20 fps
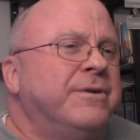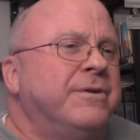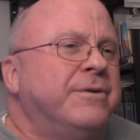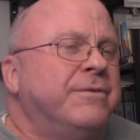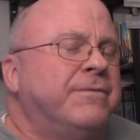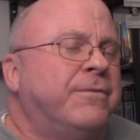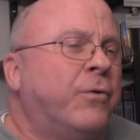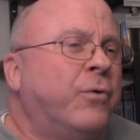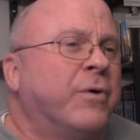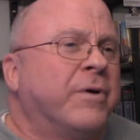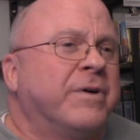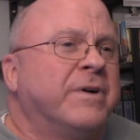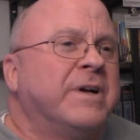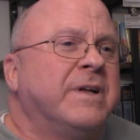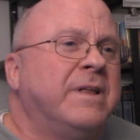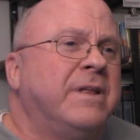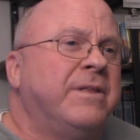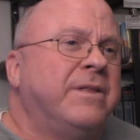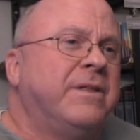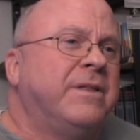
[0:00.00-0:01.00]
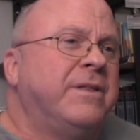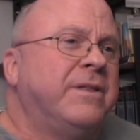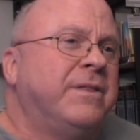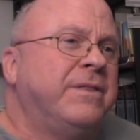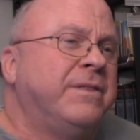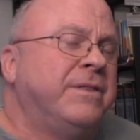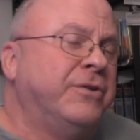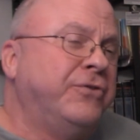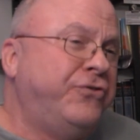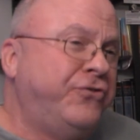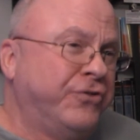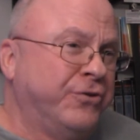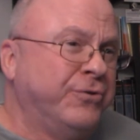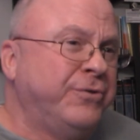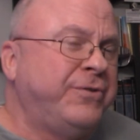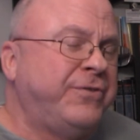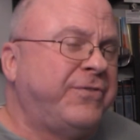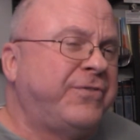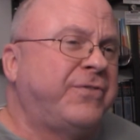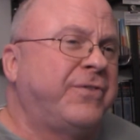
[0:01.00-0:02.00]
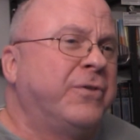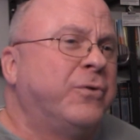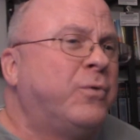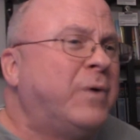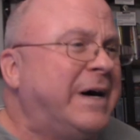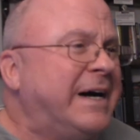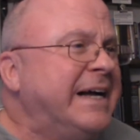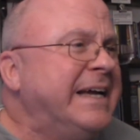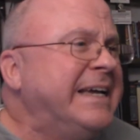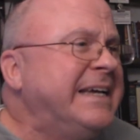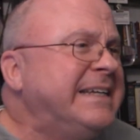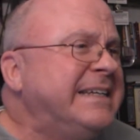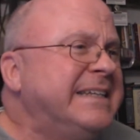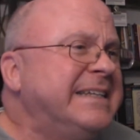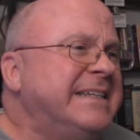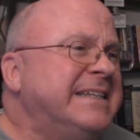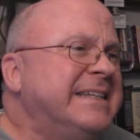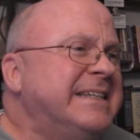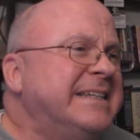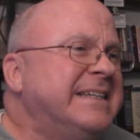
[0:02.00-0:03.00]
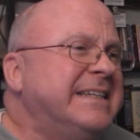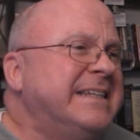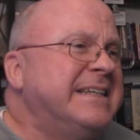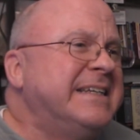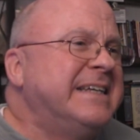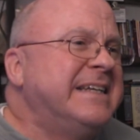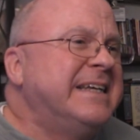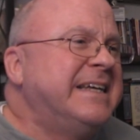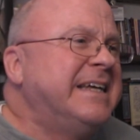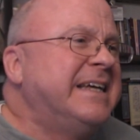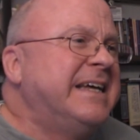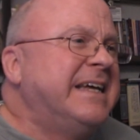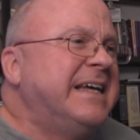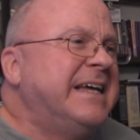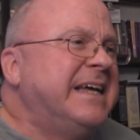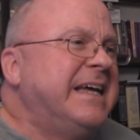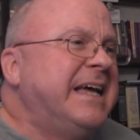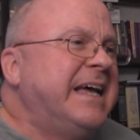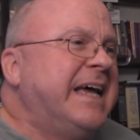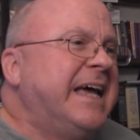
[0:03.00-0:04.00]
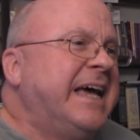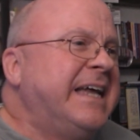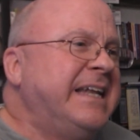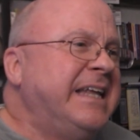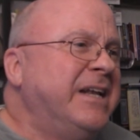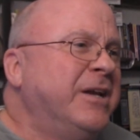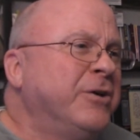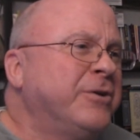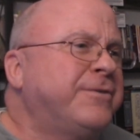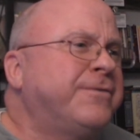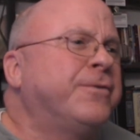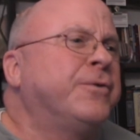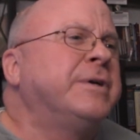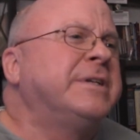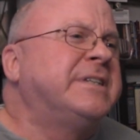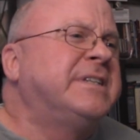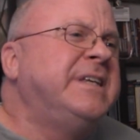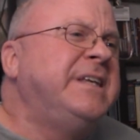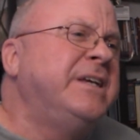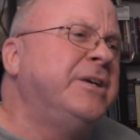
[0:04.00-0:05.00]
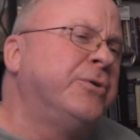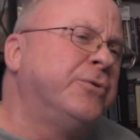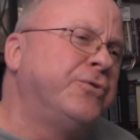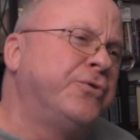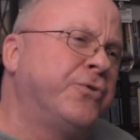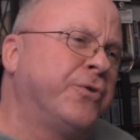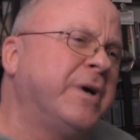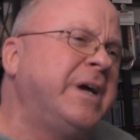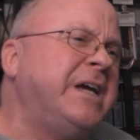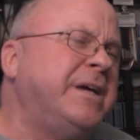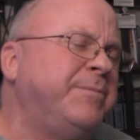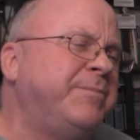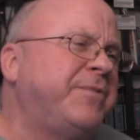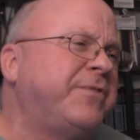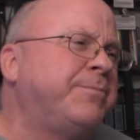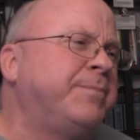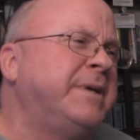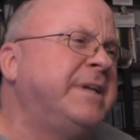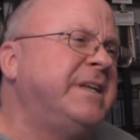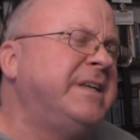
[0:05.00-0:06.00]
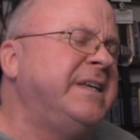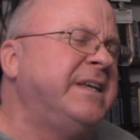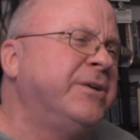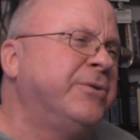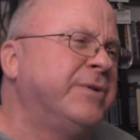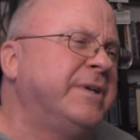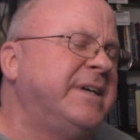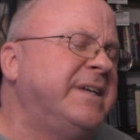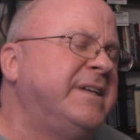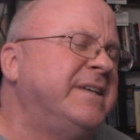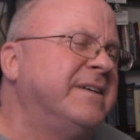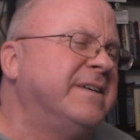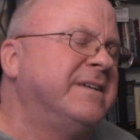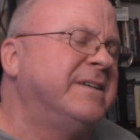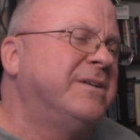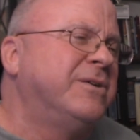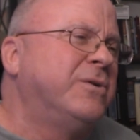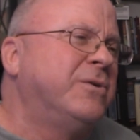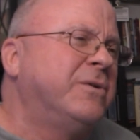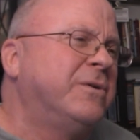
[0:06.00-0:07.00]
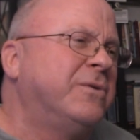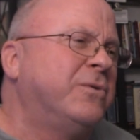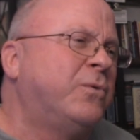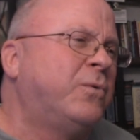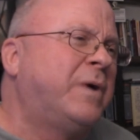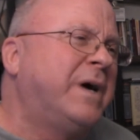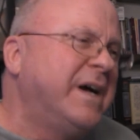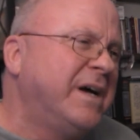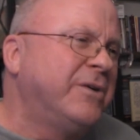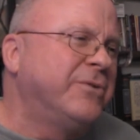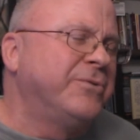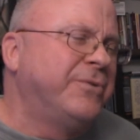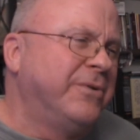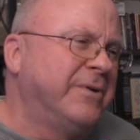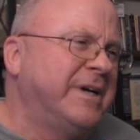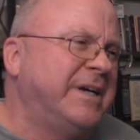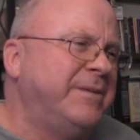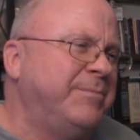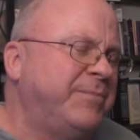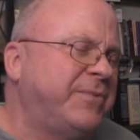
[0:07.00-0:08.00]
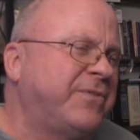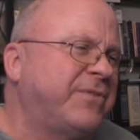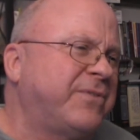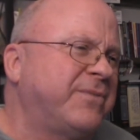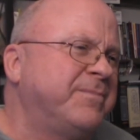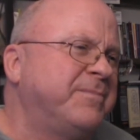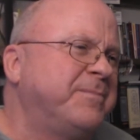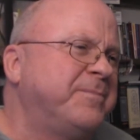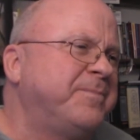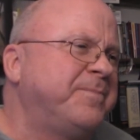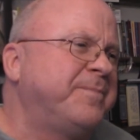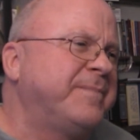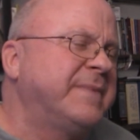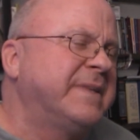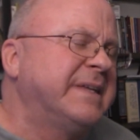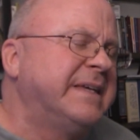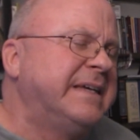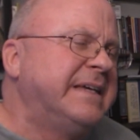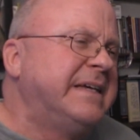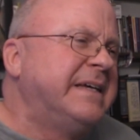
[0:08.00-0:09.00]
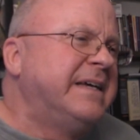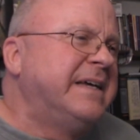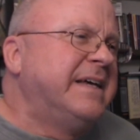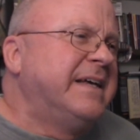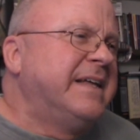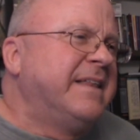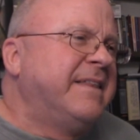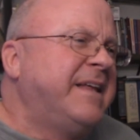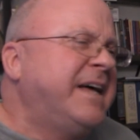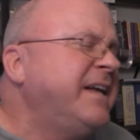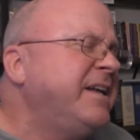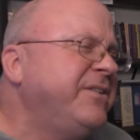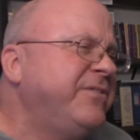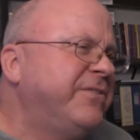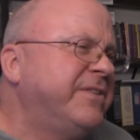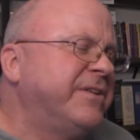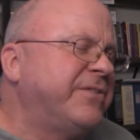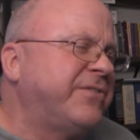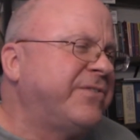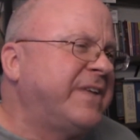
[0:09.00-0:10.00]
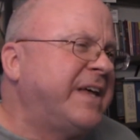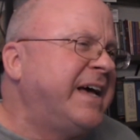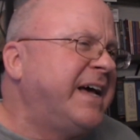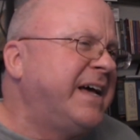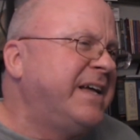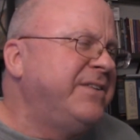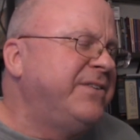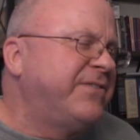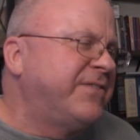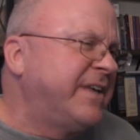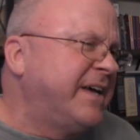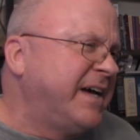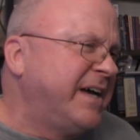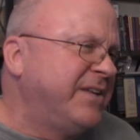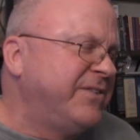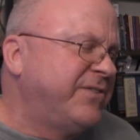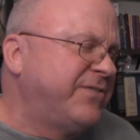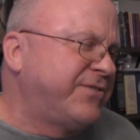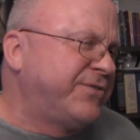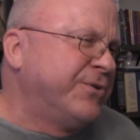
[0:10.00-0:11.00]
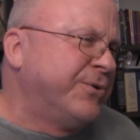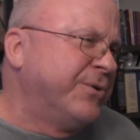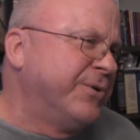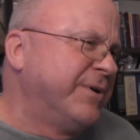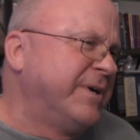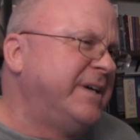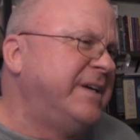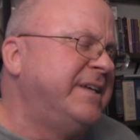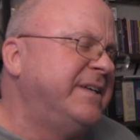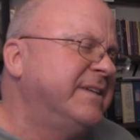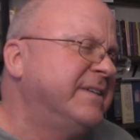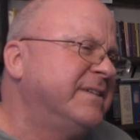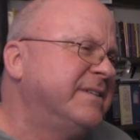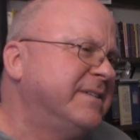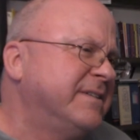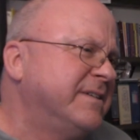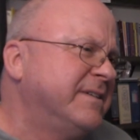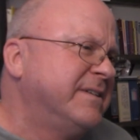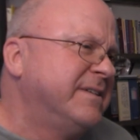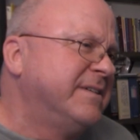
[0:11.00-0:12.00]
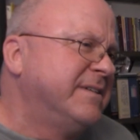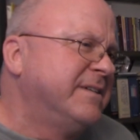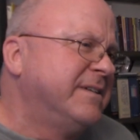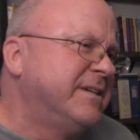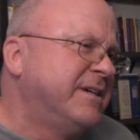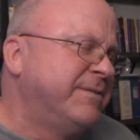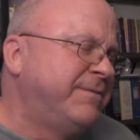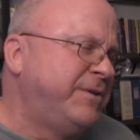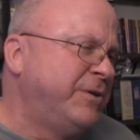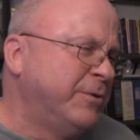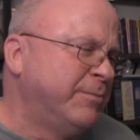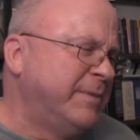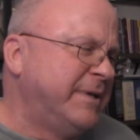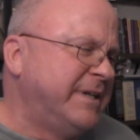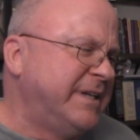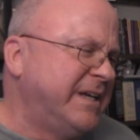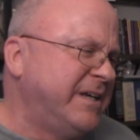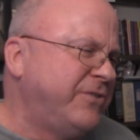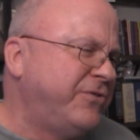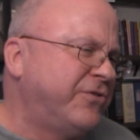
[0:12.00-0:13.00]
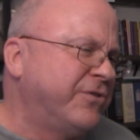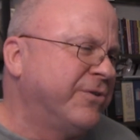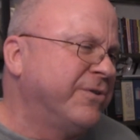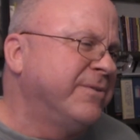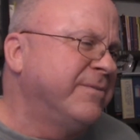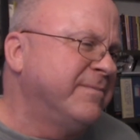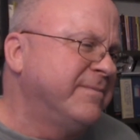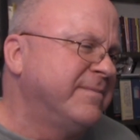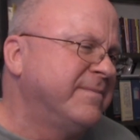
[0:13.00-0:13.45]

for the juice, the wine. And he looked for it to yield grapes, but it yielded wild grapes. That is the sad, sad story of human nature.